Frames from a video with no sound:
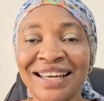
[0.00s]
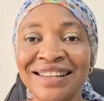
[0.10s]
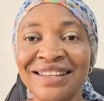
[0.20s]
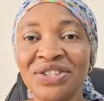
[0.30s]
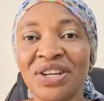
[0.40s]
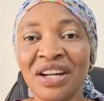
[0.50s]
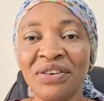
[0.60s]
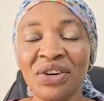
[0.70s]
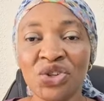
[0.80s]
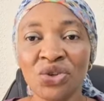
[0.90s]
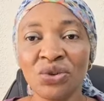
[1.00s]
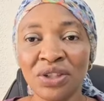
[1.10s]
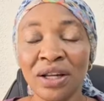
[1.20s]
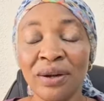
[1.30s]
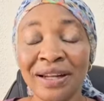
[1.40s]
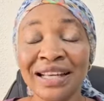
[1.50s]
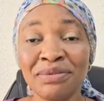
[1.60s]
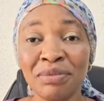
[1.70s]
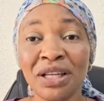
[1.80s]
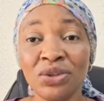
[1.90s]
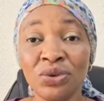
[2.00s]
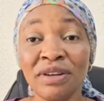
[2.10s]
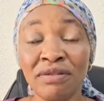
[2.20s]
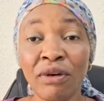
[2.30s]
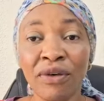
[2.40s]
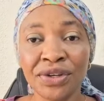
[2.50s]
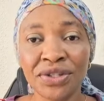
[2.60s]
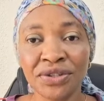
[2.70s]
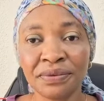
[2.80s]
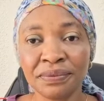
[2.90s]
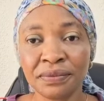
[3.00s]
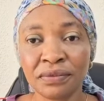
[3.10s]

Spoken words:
In this generation, the Lord has made you a voice.